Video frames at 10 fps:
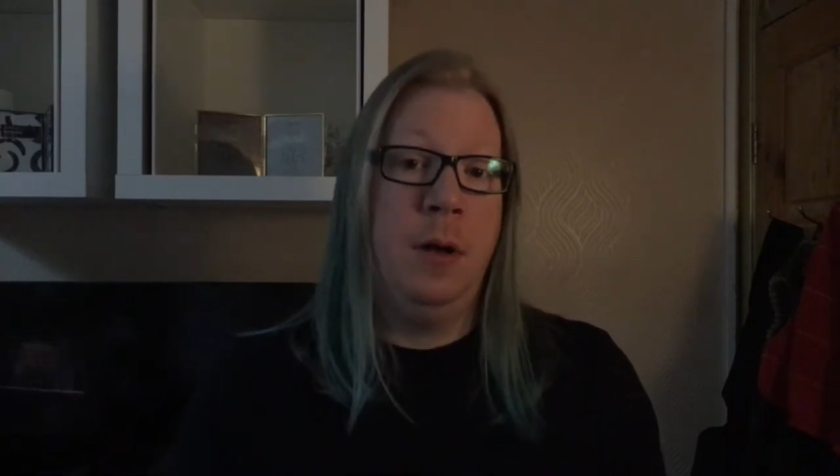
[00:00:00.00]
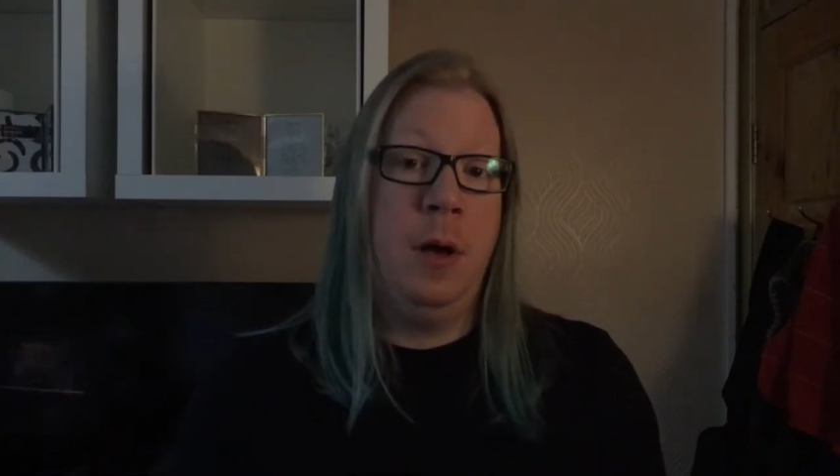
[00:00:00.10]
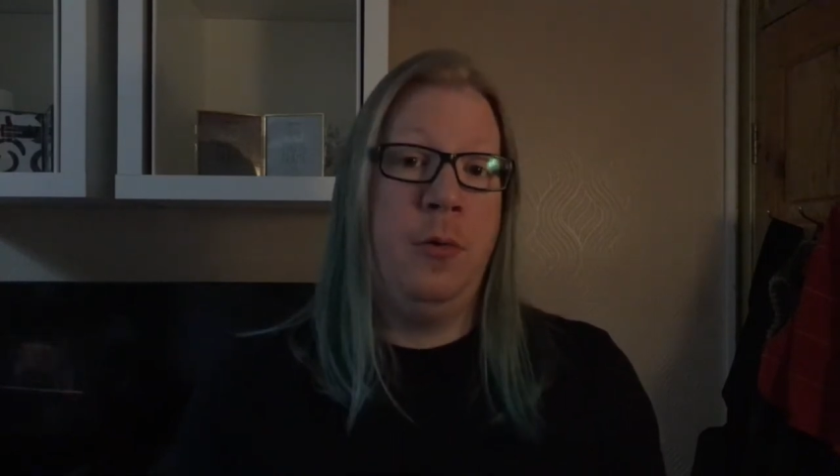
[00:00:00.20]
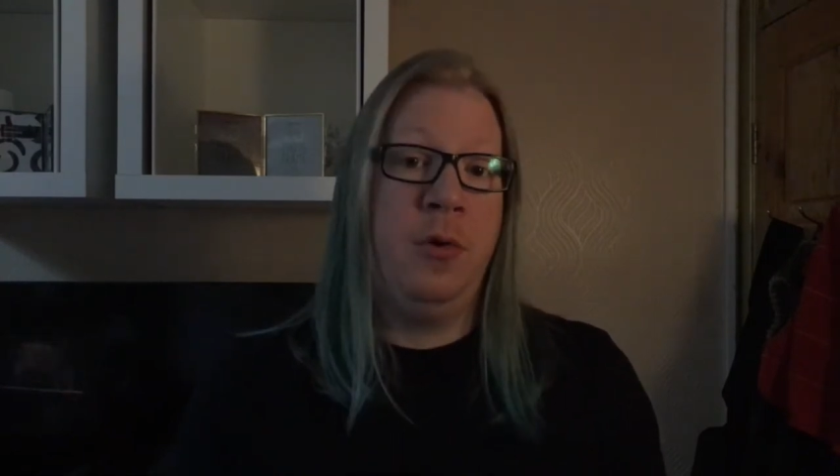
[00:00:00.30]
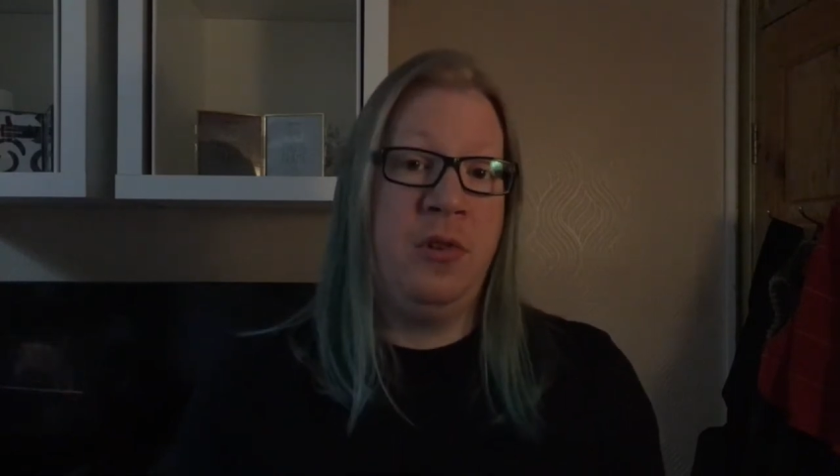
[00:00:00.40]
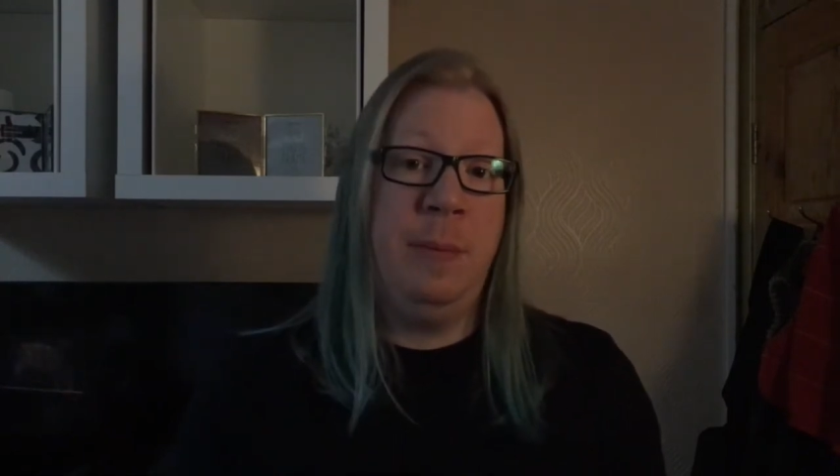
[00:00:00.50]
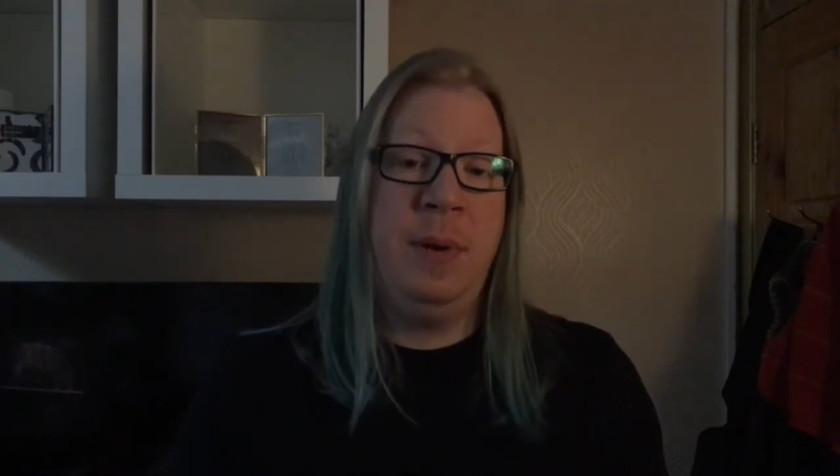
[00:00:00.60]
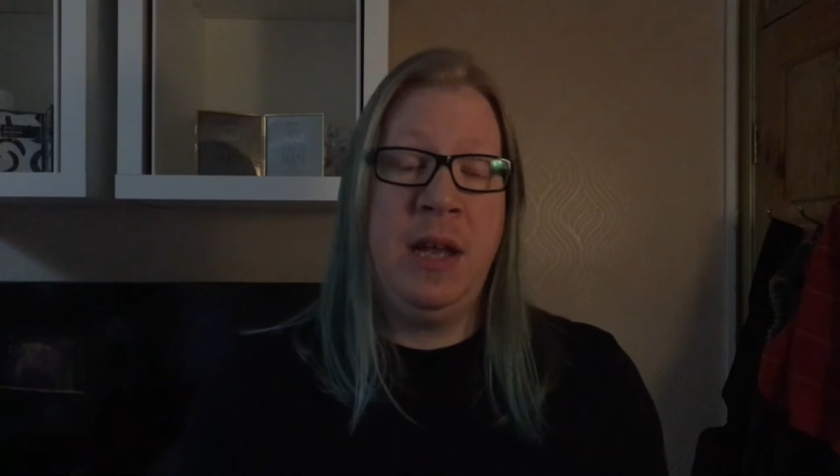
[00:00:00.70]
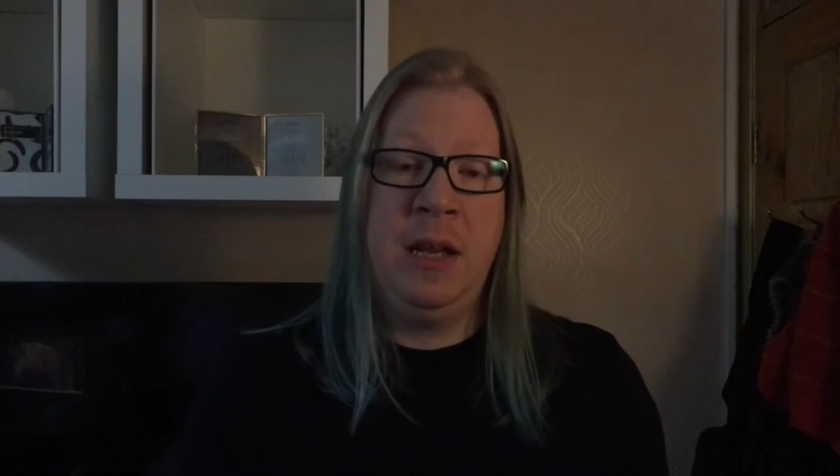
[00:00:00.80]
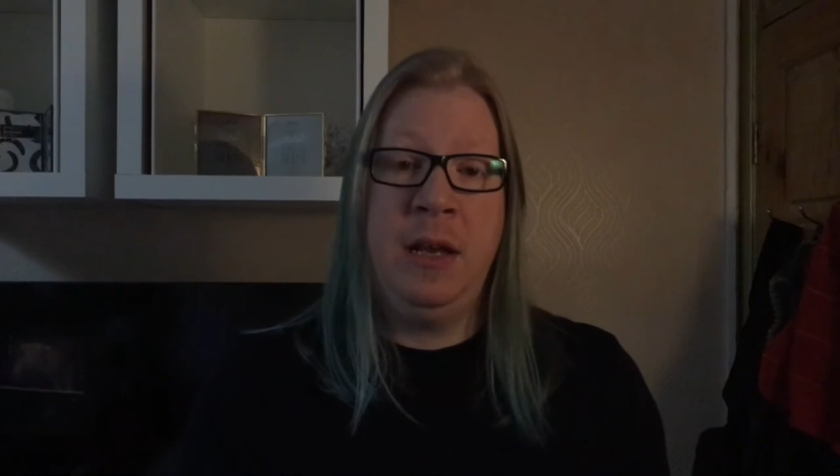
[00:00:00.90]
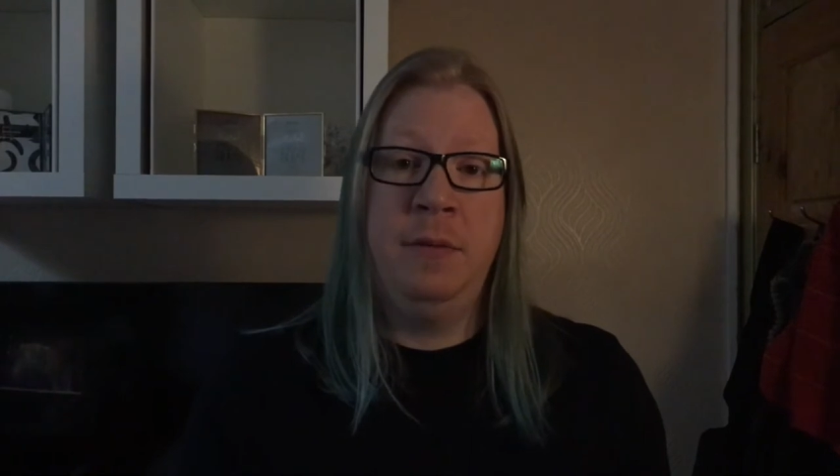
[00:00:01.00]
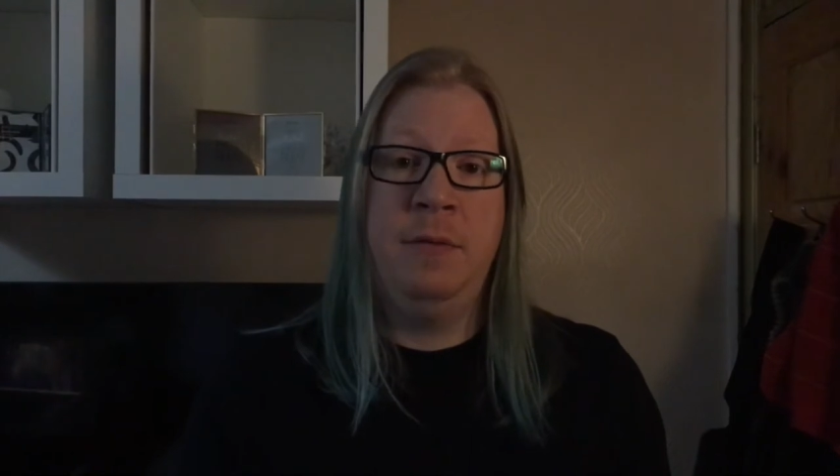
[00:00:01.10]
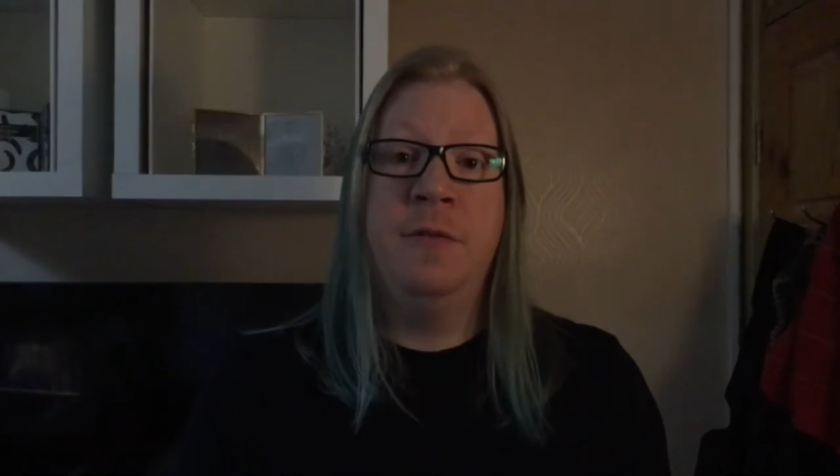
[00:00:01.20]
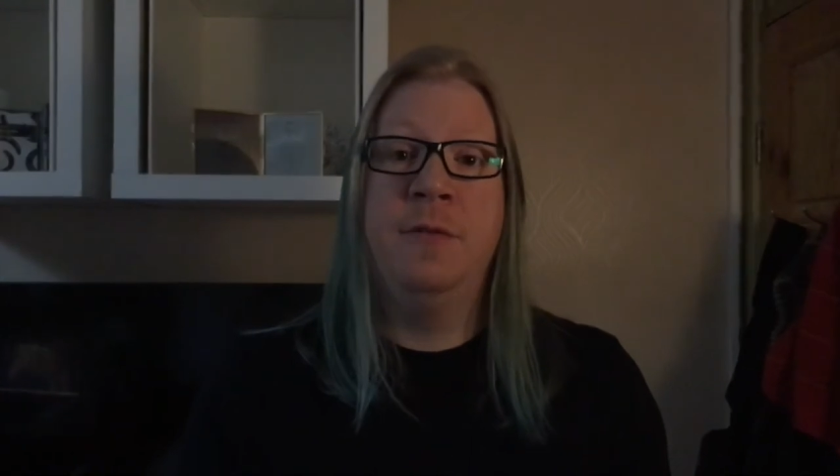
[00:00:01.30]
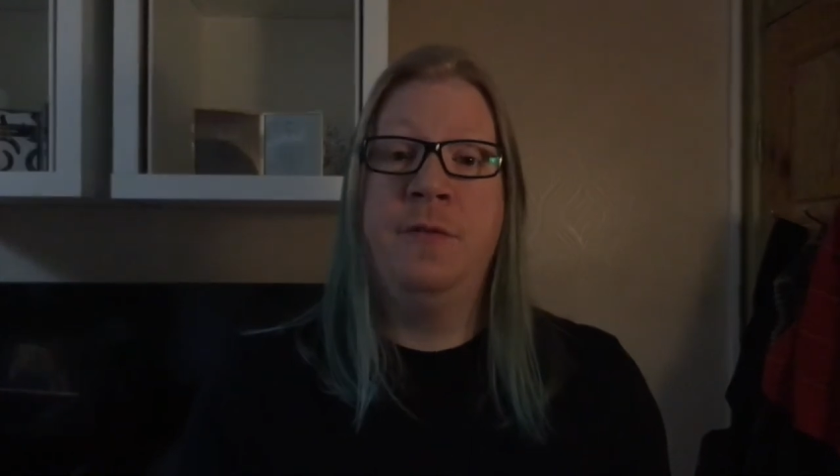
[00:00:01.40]
A grisly beginning
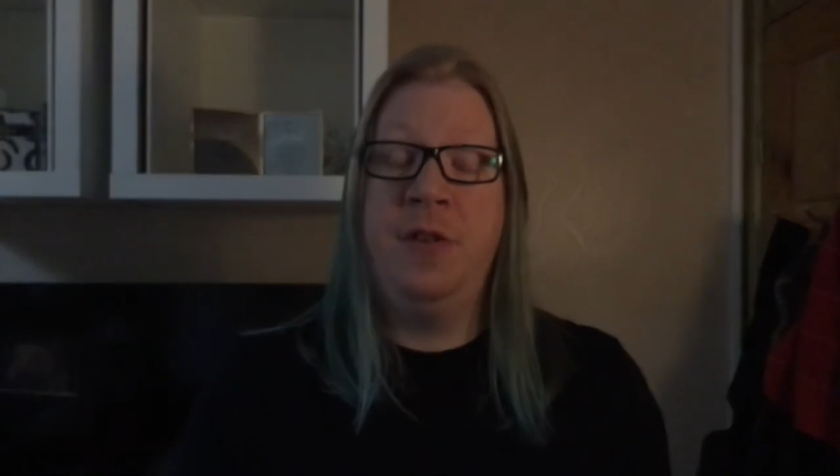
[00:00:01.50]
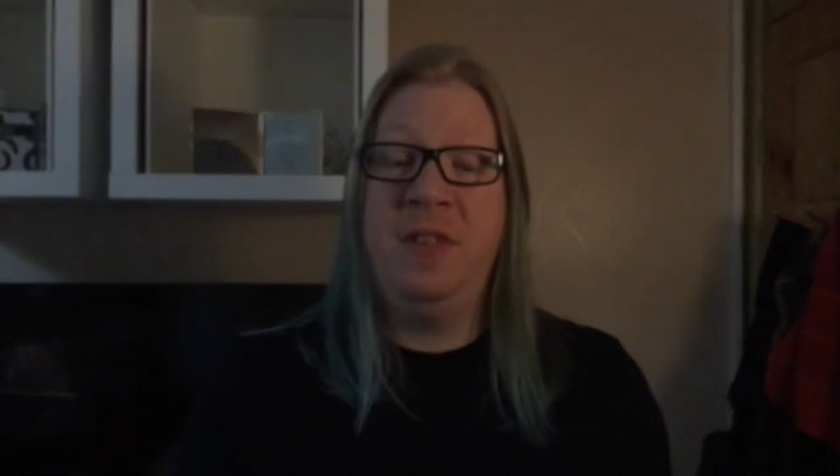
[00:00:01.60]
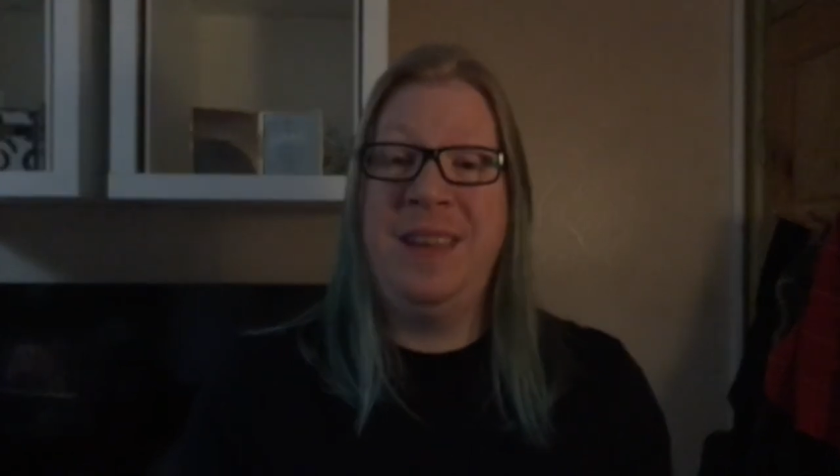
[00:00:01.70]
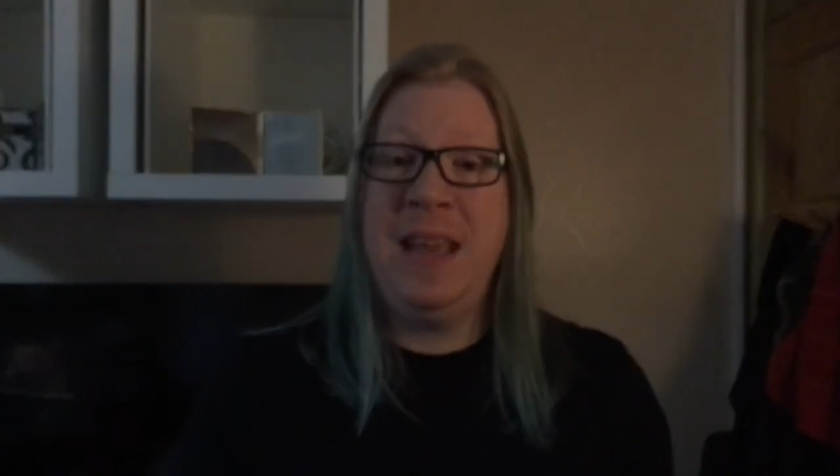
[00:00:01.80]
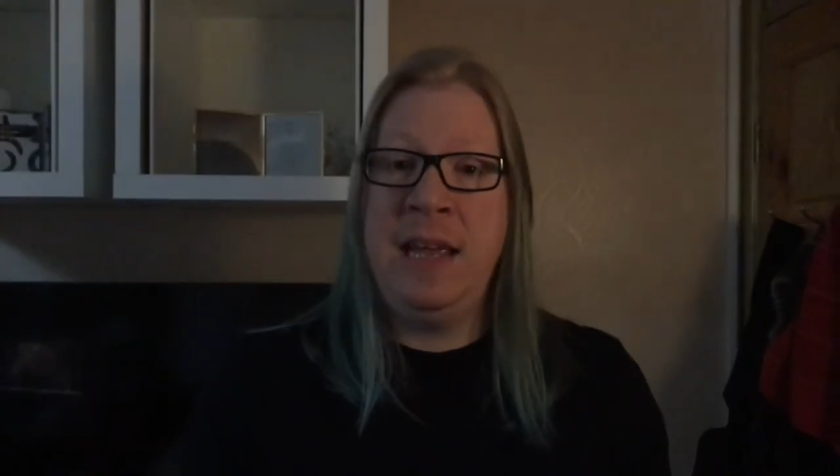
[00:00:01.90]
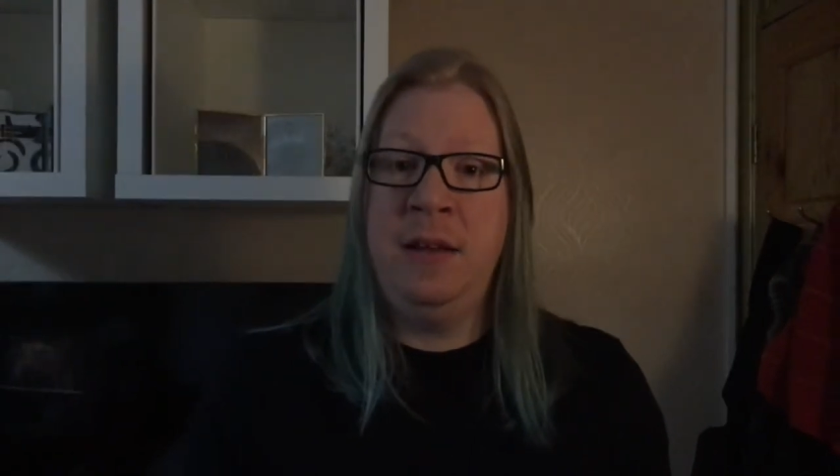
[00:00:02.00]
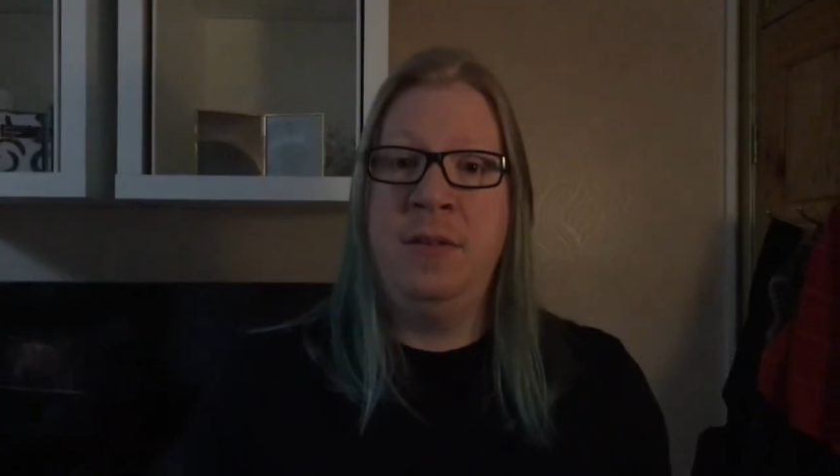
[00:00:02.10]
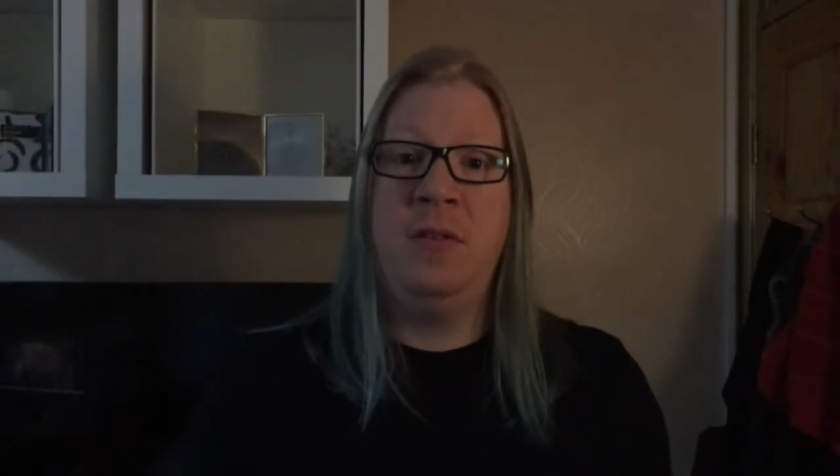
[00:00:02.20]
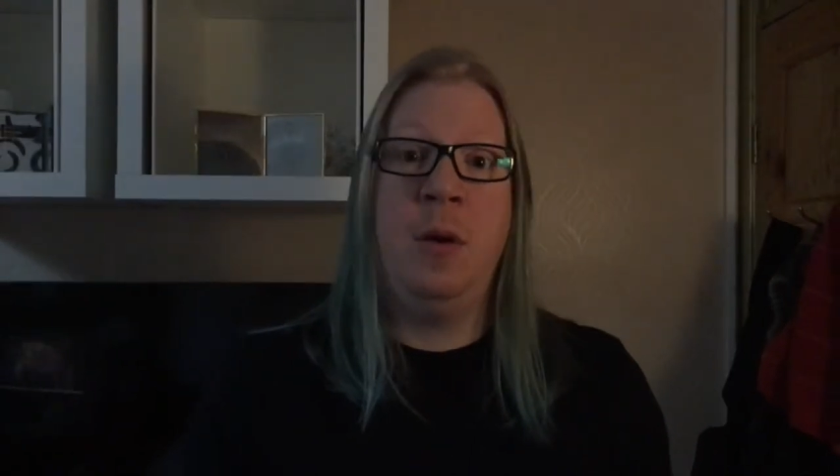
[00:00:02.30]
for today's